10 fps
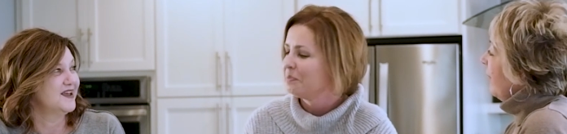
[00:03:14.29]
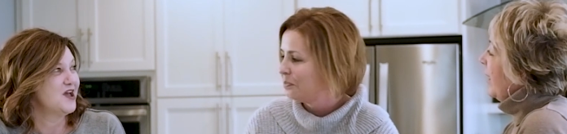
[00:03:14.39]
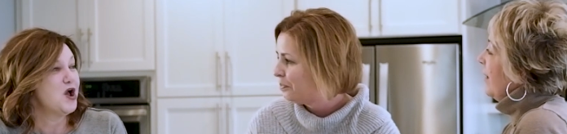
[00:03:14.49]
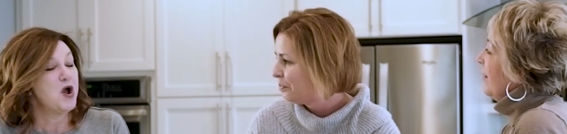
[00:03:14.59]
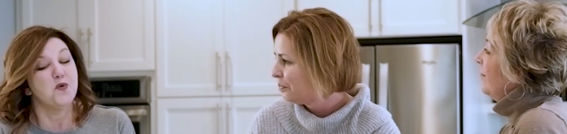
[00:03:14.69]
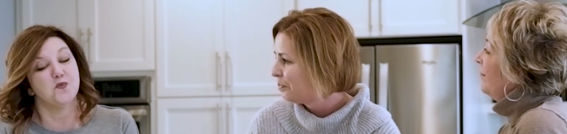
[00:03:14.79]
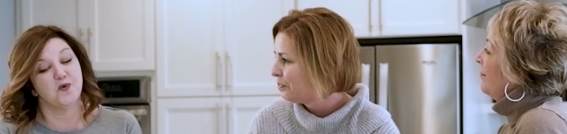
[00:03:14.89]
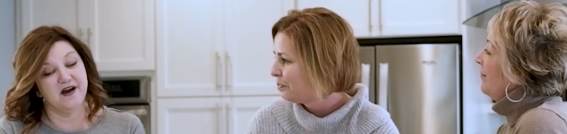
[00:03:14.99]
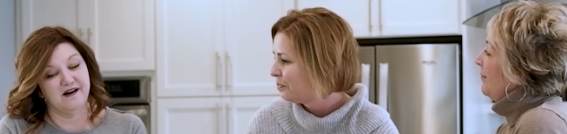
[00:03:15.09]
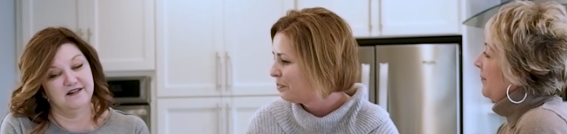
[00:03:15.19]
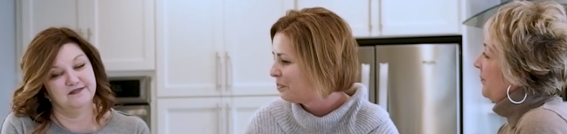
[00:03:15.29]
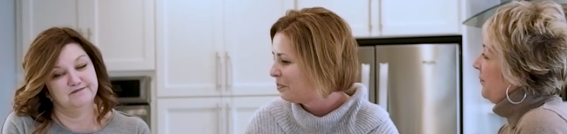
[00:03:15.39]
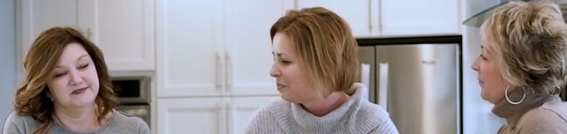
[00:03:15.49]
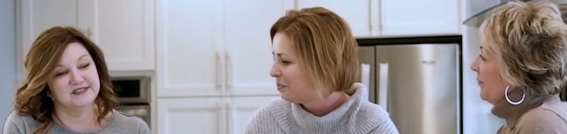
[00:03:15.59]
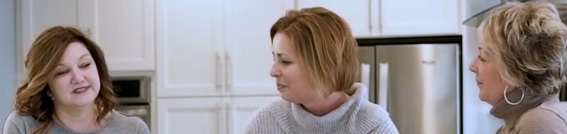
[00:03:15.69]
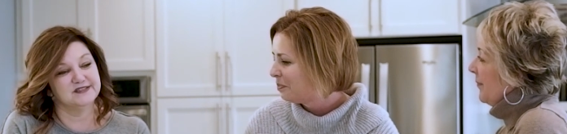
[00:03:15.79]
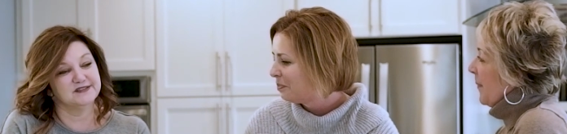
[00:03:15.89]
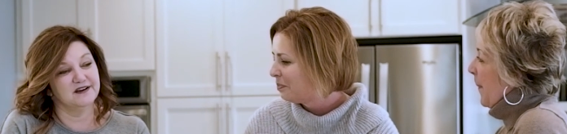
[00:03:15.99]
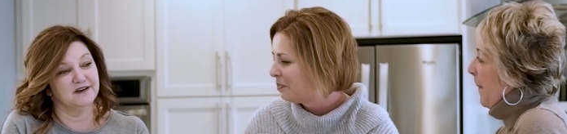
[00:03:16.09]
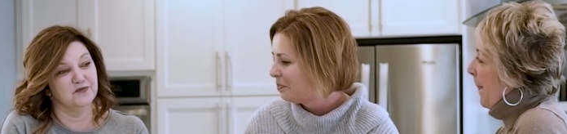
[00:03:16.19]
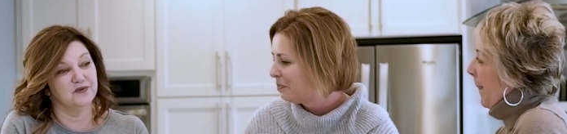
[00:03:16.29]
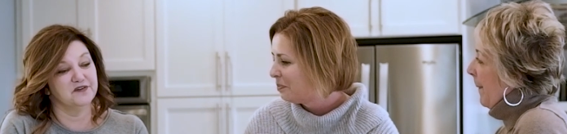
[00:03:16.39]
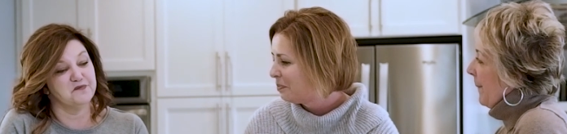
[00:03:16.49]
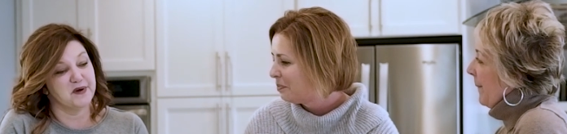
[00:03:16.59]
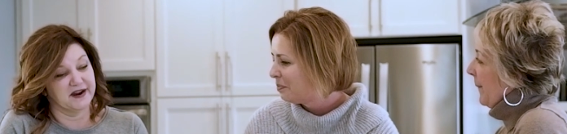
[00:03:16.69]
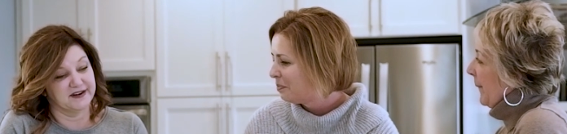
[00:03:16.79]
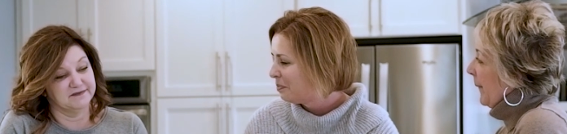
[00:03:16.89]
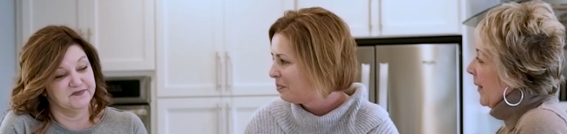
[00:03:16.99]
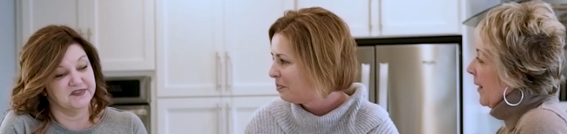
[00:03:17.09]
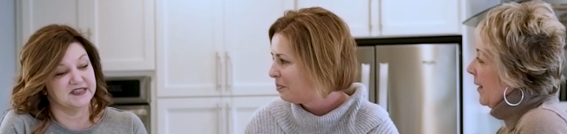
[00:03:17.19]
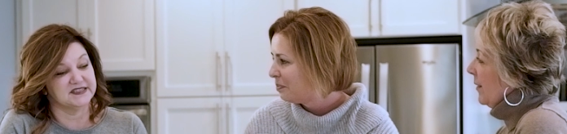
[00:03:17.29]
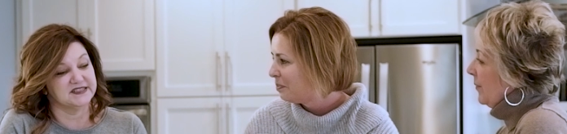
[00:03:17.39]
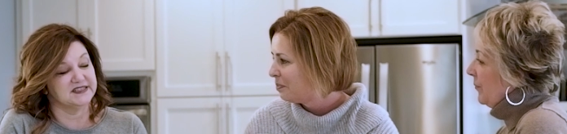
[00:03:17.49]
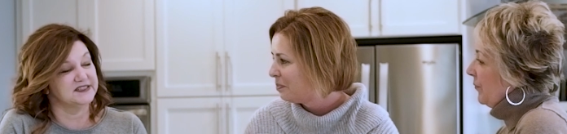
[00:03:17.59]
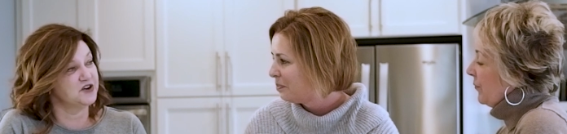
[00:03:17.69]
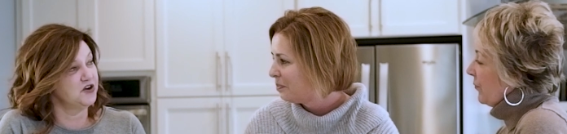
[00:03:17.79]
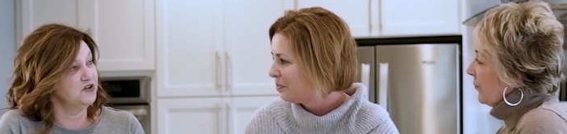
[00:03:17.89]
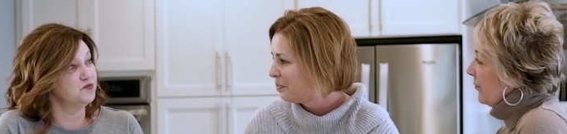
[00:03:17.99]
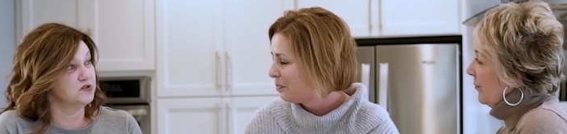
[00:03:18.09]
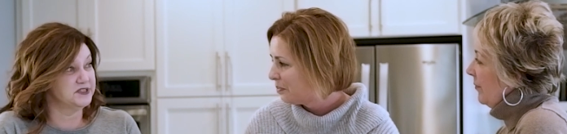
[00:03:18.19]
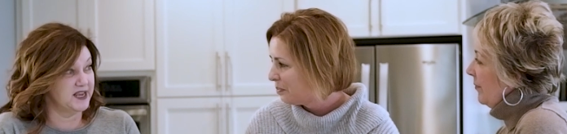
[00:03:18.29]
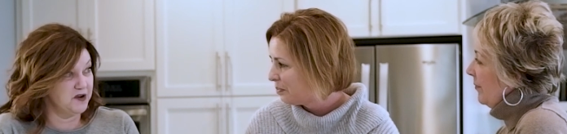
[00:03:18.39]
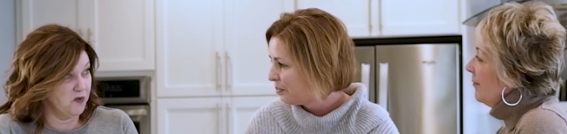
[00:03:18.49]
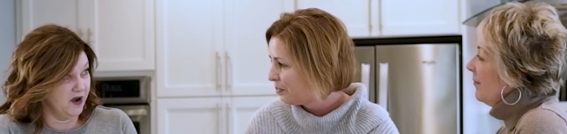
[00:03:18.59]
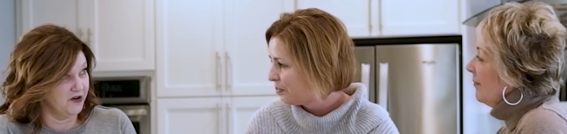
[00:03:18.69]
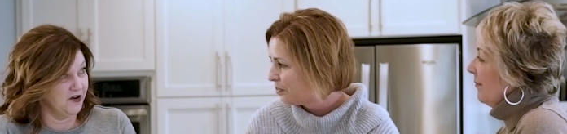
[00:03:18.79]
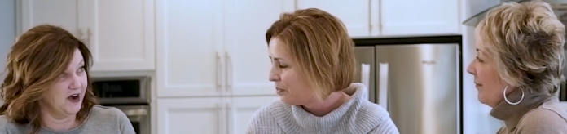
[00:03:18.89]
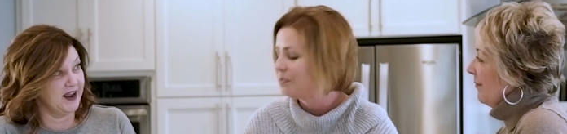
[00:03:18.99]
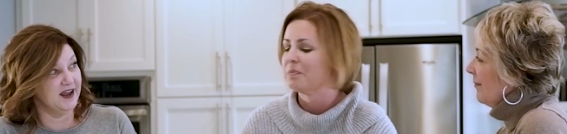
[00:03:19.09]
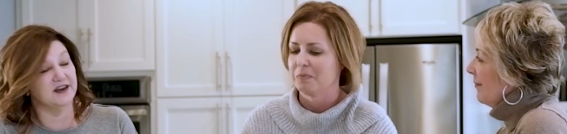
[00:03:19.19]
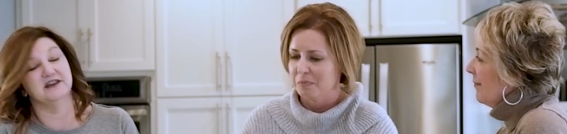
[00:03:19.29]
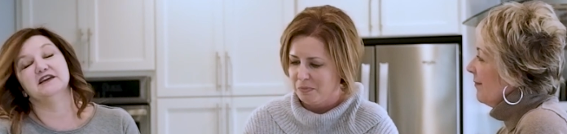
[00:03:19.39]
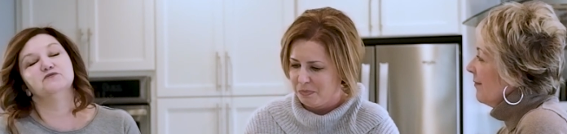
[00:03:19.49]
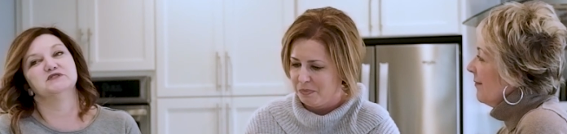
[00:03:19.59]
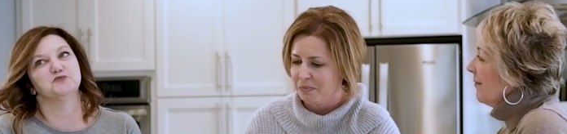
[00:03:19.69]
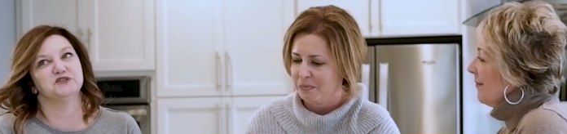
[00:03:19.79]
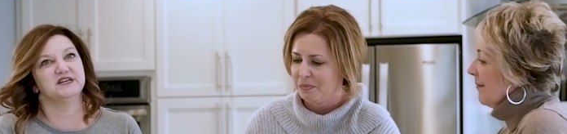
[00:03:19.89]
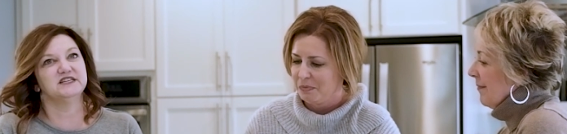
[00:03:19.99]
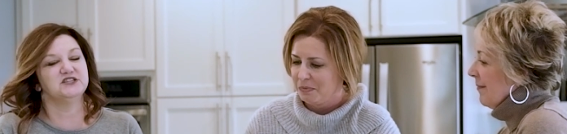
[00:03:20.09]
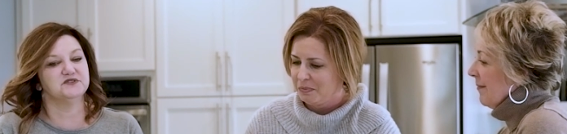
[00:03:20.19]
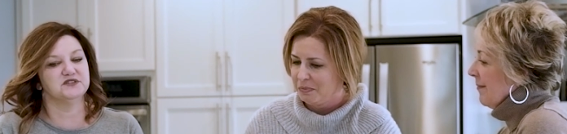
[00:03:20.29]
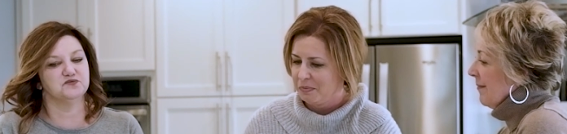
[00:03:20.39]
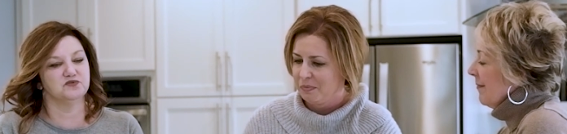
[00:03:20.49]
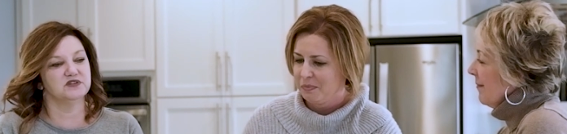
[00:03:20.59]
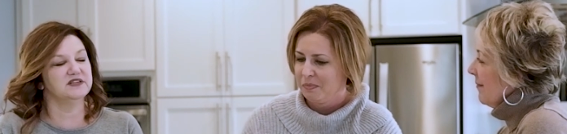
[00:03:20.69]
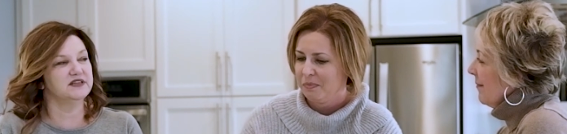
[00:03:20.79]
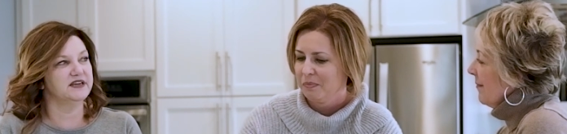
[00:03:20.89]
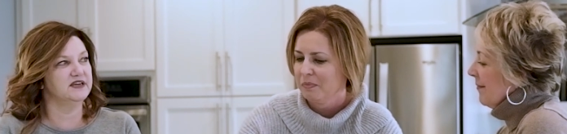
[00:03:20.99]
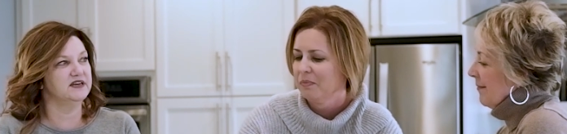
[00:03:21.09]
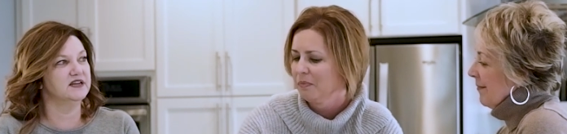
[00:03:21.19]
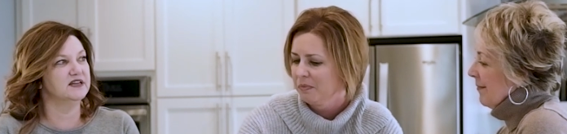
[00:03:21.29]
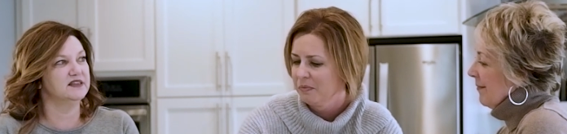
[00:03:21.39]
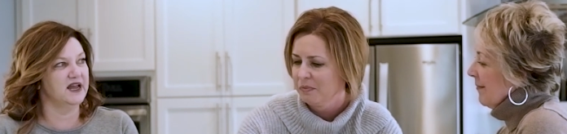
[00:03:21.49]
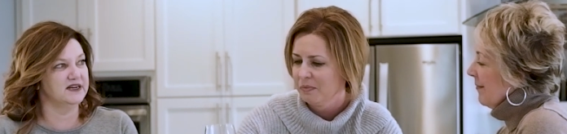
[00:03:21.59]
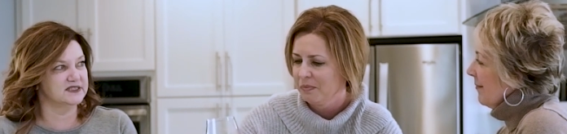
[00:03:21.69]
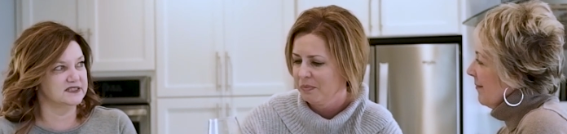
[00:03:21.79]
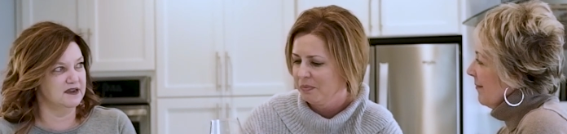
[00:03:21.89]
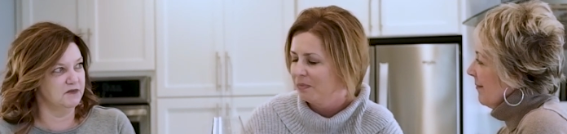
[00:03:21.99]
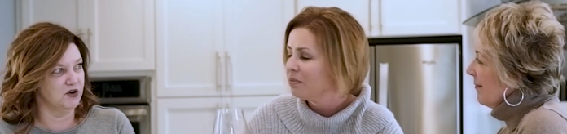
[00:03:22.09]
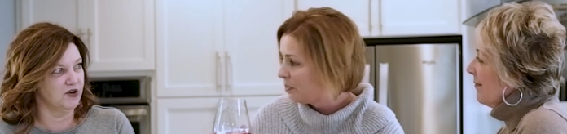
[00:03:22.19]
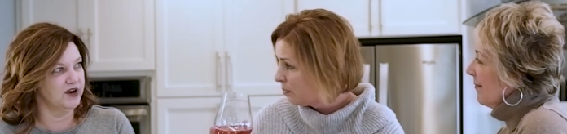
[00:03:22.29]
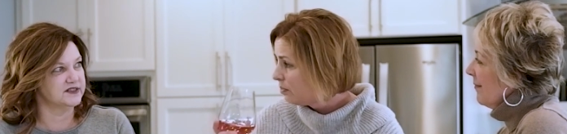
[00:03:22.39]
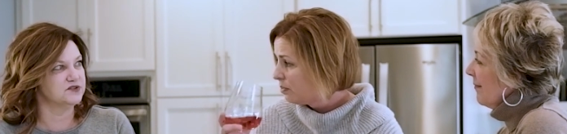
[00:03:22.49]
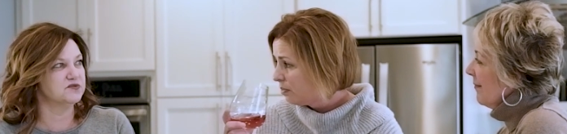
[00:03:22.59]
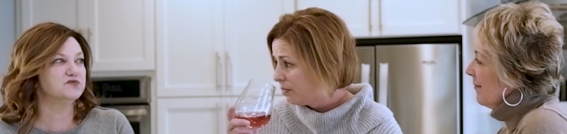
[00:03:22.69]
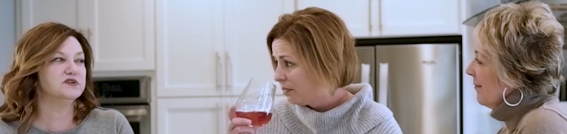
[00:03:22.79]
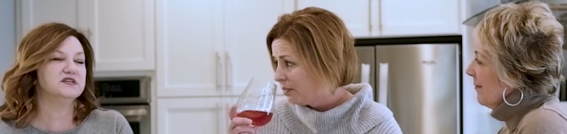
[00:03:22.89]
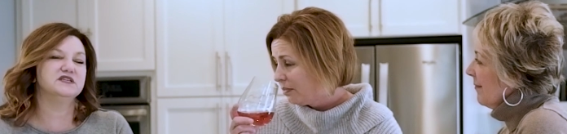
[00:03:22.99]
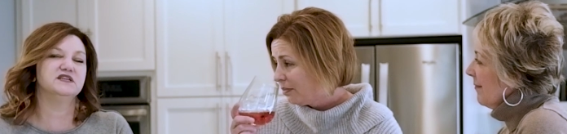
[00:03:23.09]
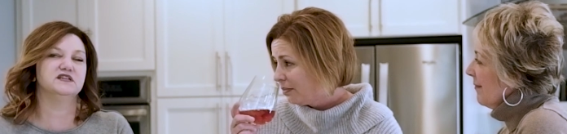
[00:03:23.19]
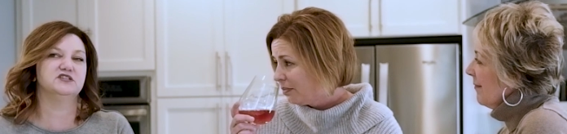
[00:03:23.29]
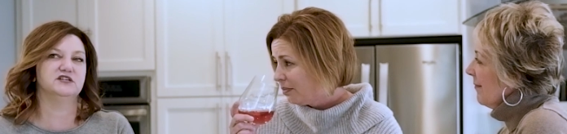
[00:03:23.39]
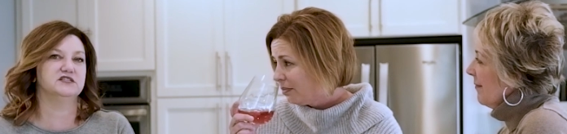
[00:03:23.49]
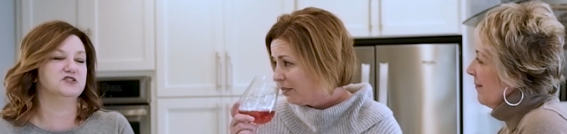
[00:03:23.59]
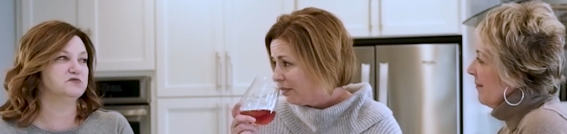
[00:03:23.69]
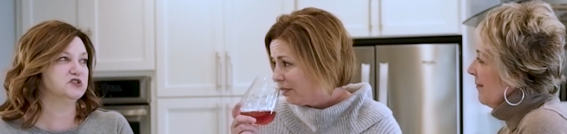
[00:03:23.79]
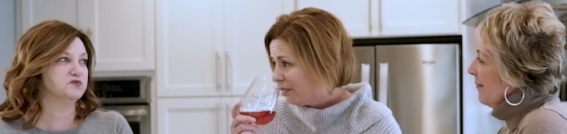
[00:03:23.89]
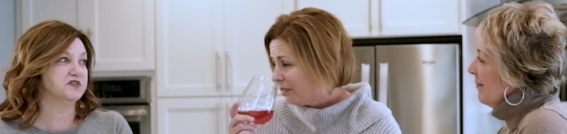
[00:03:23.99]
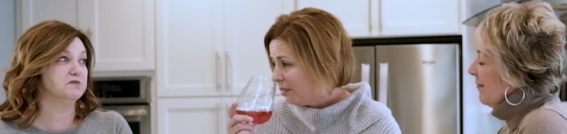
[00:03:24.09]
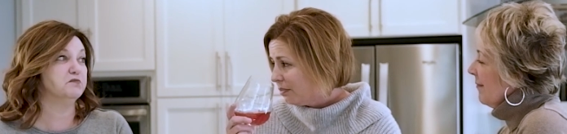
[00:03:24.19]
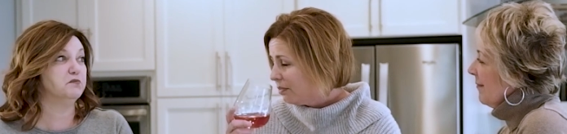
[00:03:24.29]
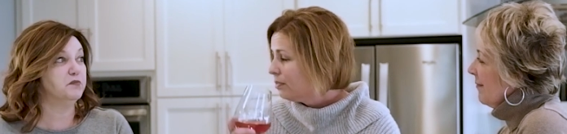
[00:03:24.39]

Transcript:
Speaker 1: Right here. Well, this is uh, one of mine. This is called Rosé Water, mm-hmm. and mm-hmm. it was presented to us really late last summer, and so we really didn't get a chance to do much with it.